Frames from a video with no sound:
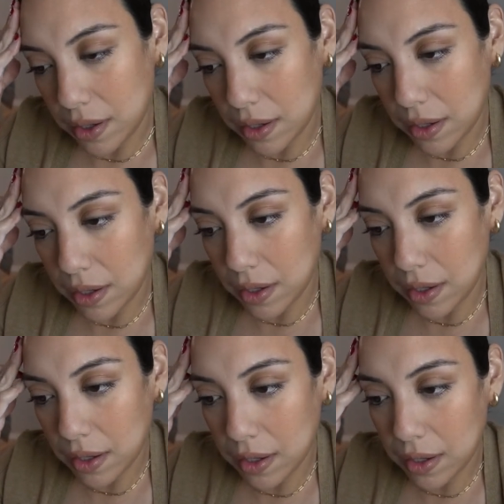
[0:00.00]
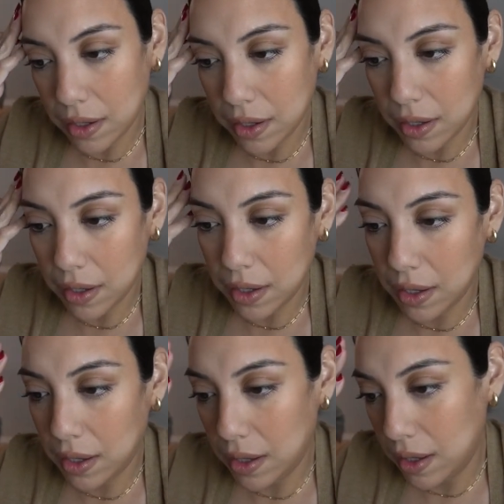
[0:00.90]

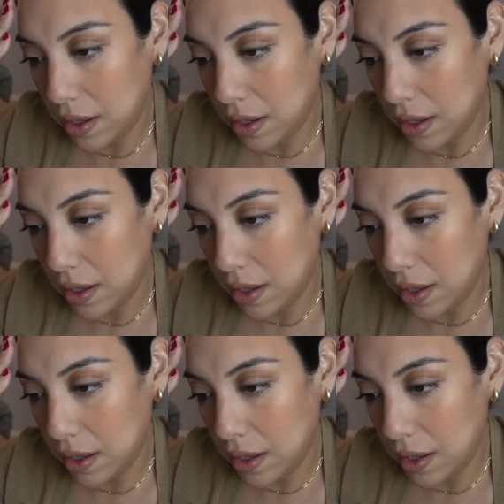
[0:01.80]
Nothing is said.